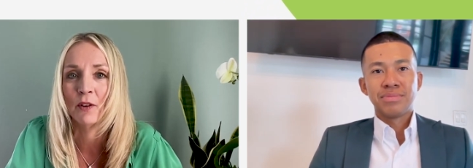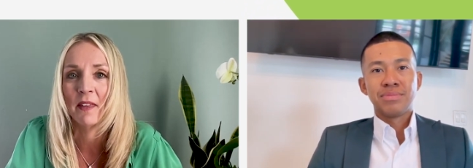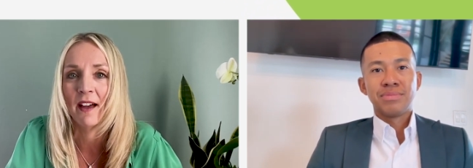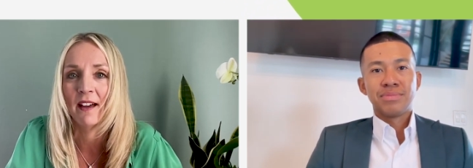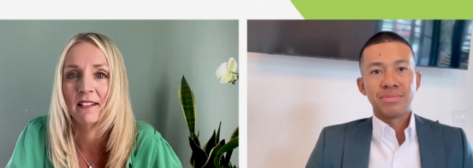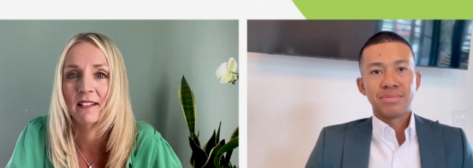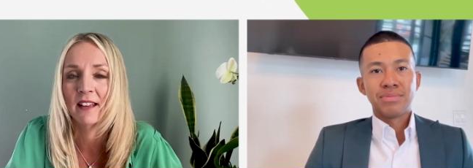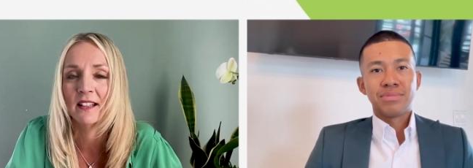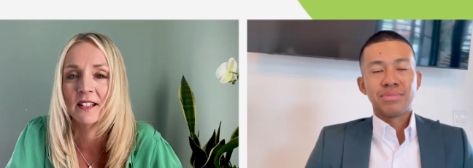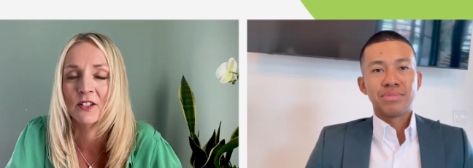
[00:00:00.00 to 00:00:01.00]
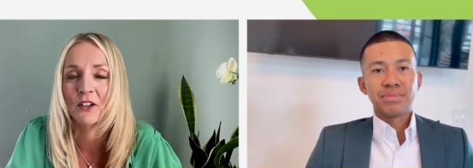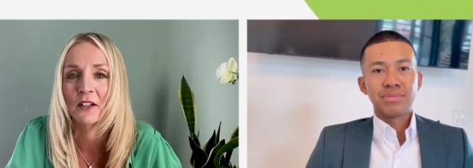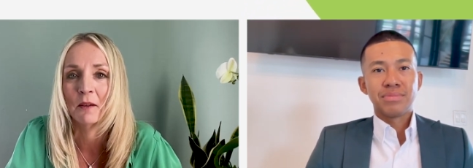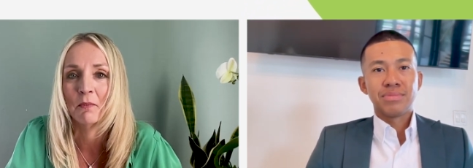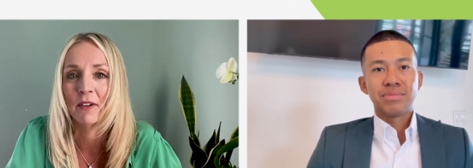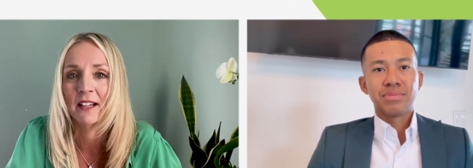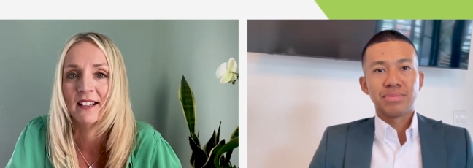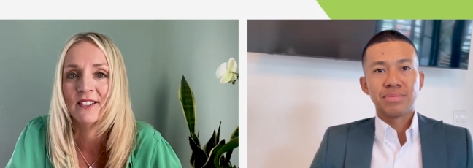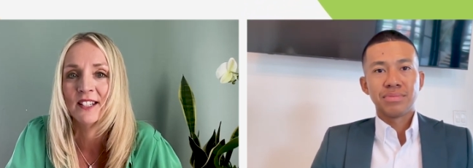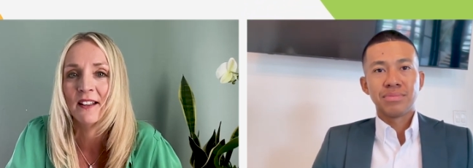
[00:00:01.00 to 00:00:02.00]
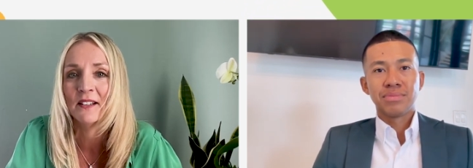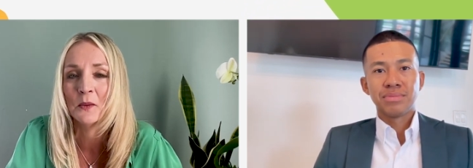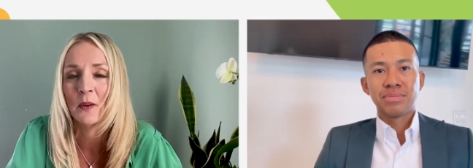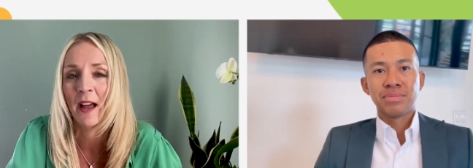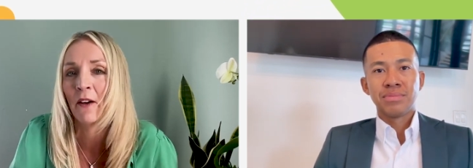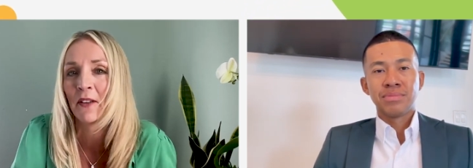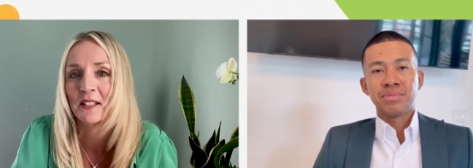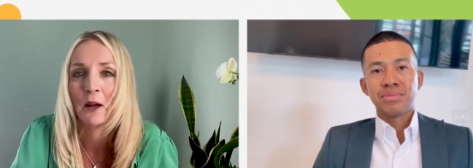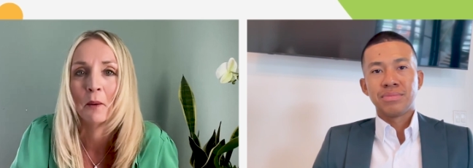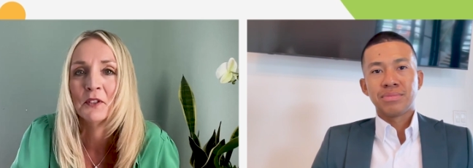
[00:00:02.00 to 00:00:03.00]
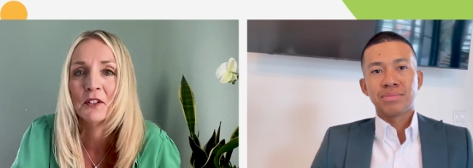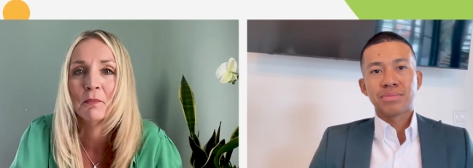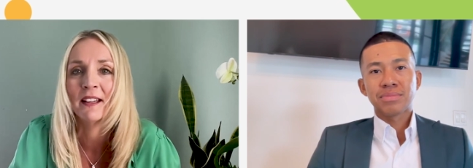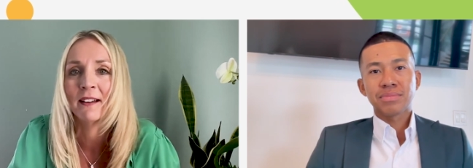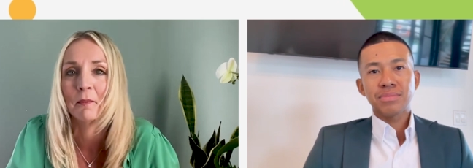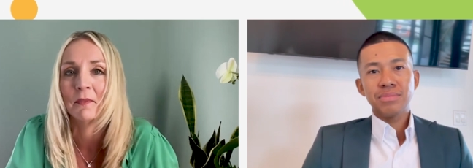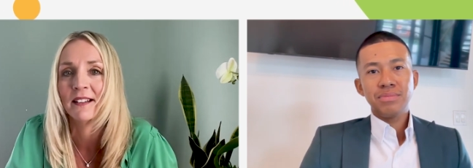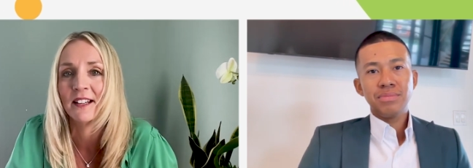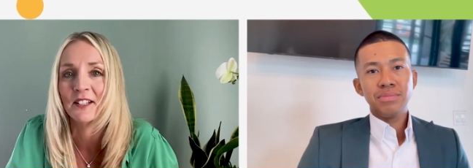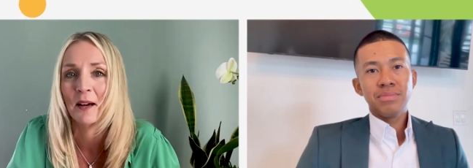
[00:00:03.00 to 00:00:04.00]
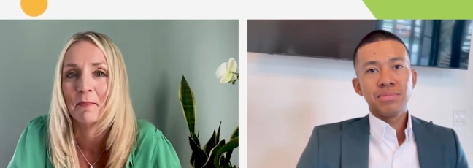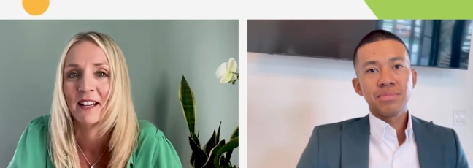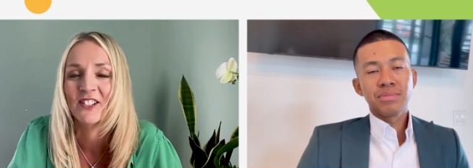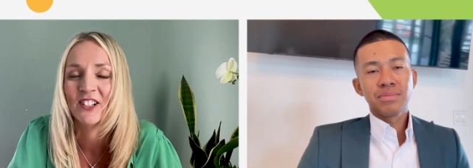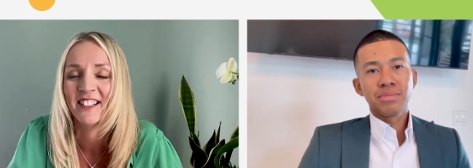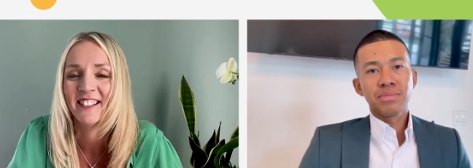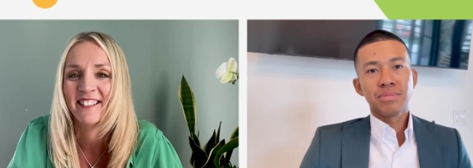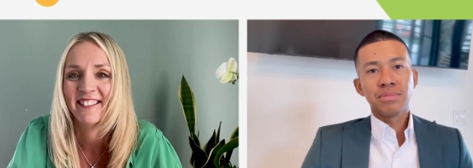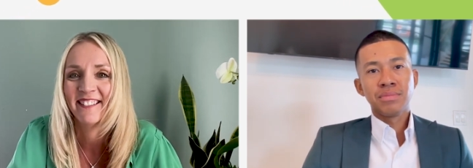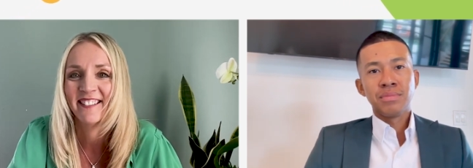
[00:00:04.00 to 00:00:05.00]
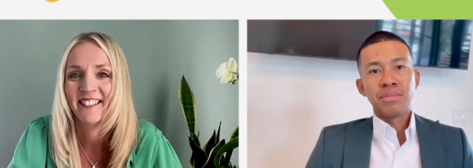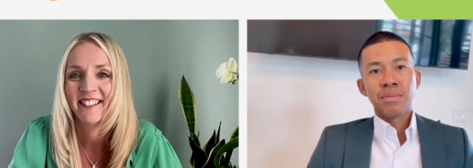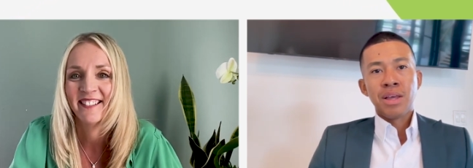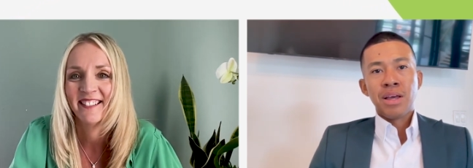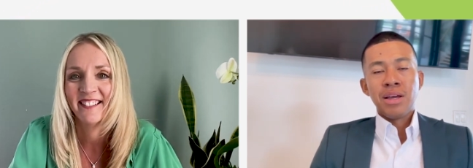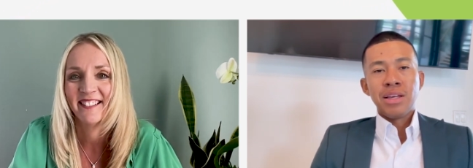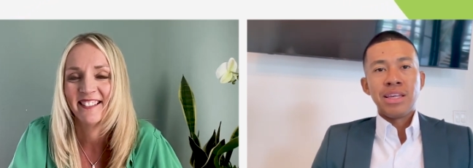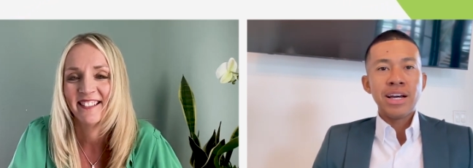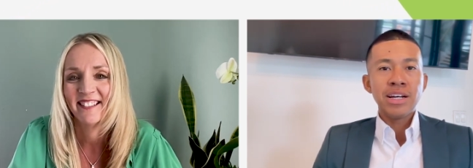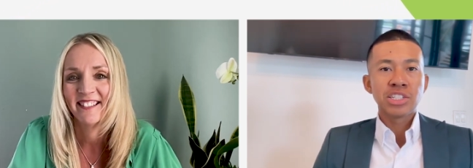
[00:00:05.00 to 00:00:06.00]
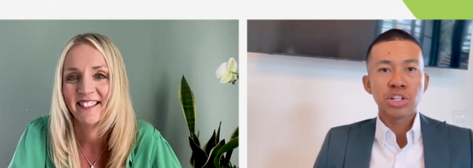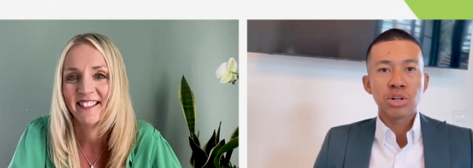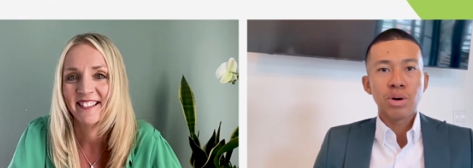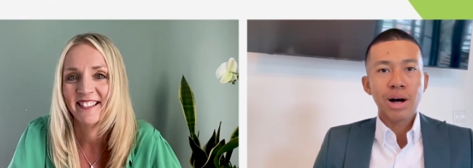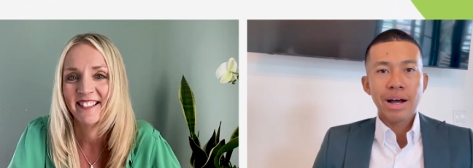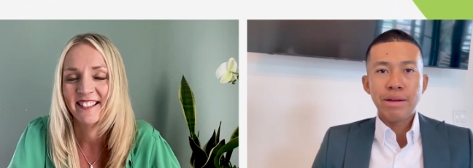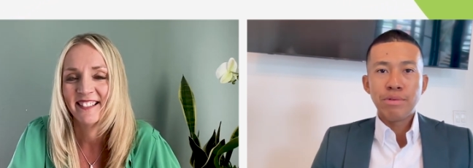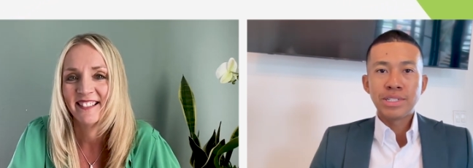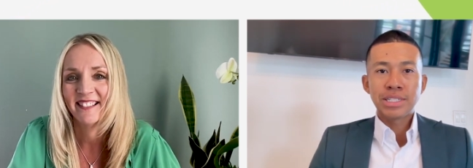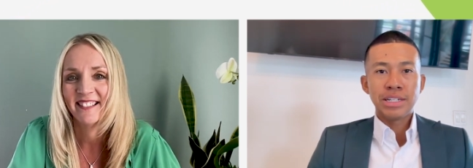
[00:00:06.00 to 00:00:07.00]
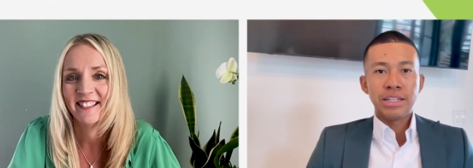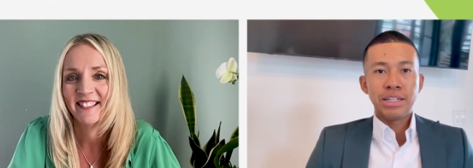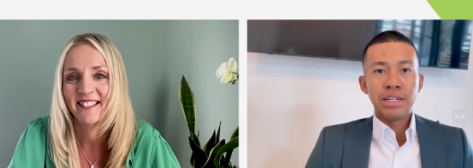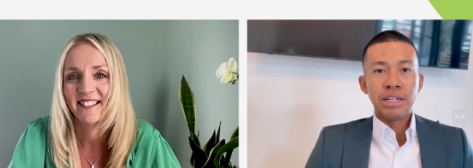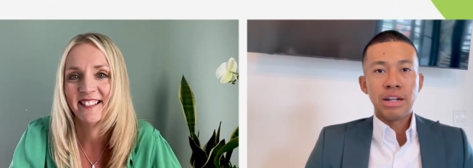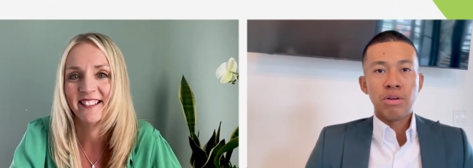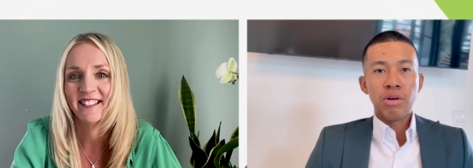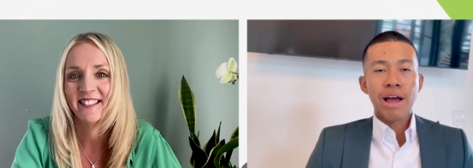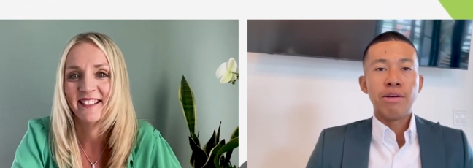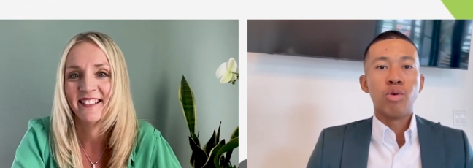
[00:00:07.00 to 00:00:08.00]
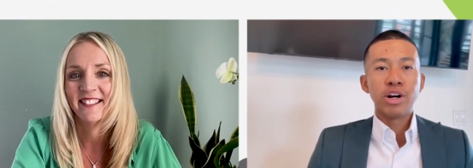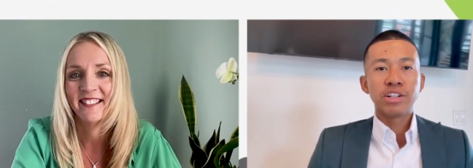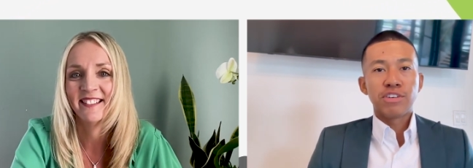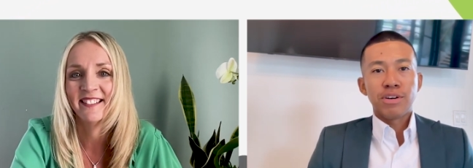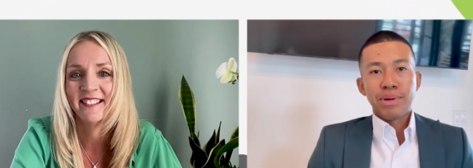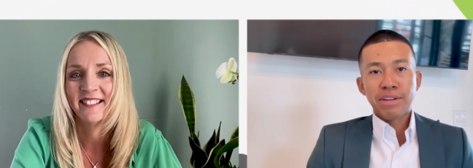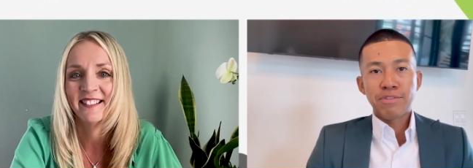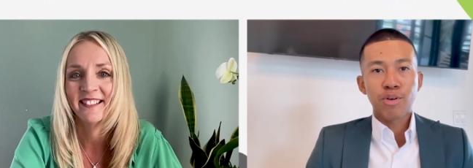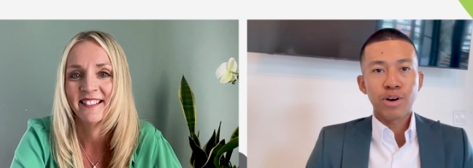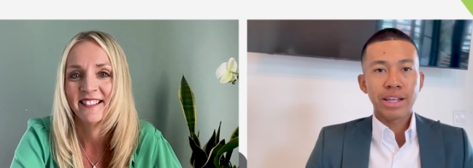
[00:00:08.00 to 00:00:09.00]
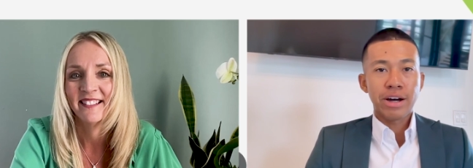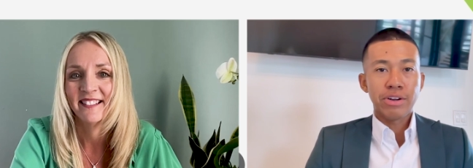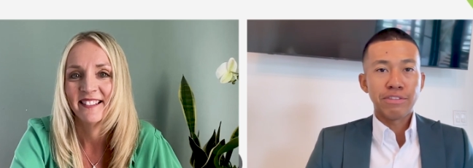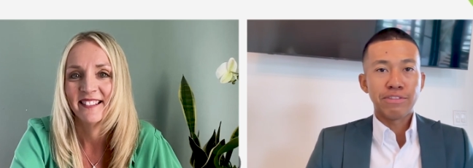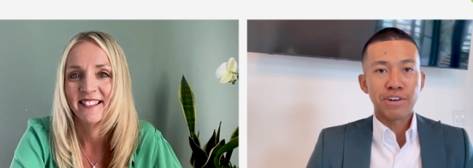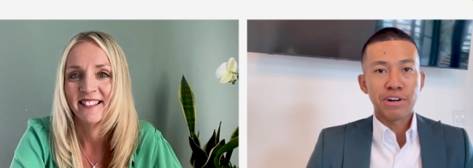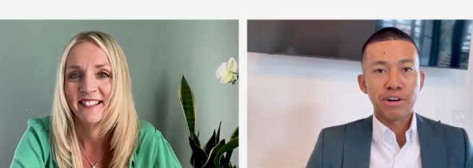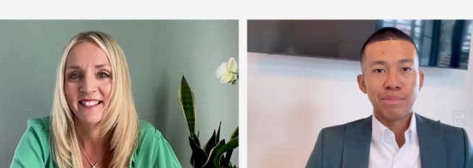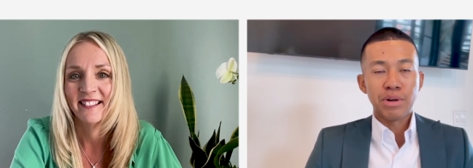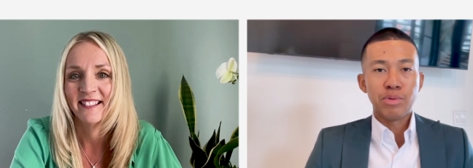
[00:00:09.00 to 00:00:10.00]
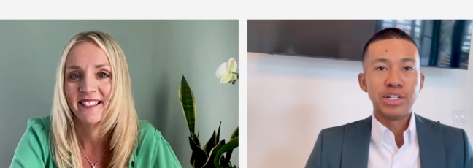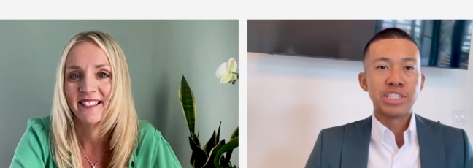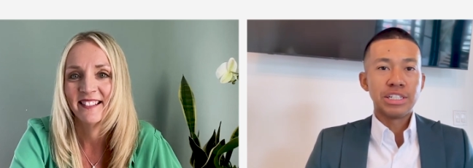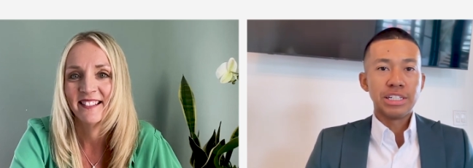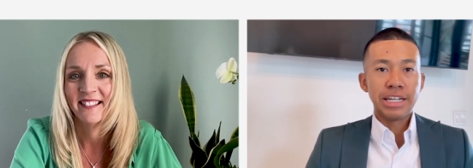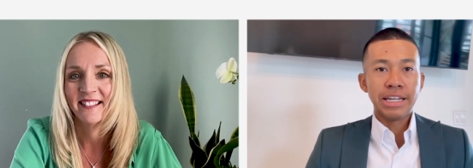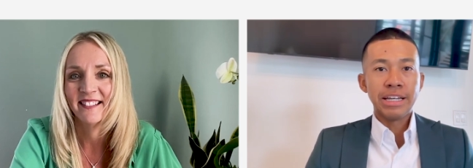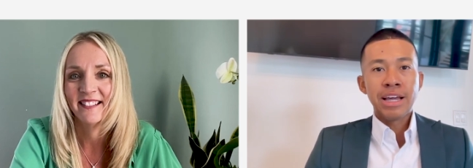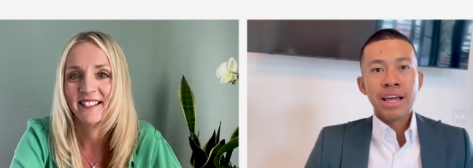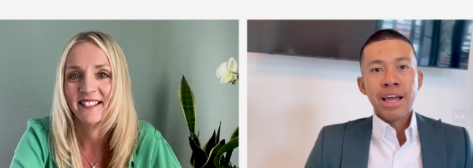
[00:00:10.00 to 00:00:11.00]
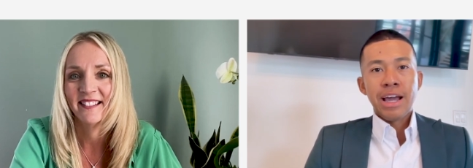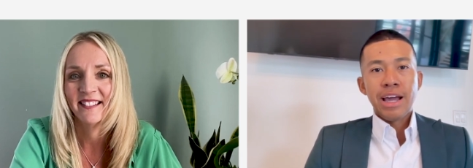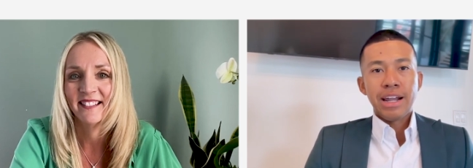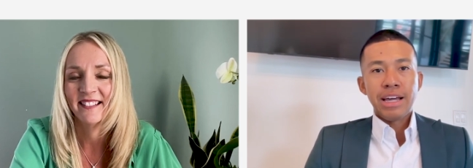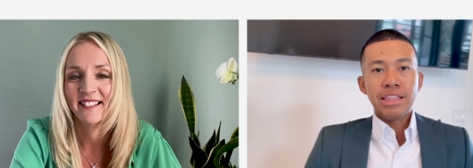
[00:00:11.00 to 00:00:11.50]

Speaker 1: from that that starting point. Can you tell us how that's helped you become a, a top agent?
Speaker 2: Yeah, so I was in I worked for a big four accounting firm originally, and I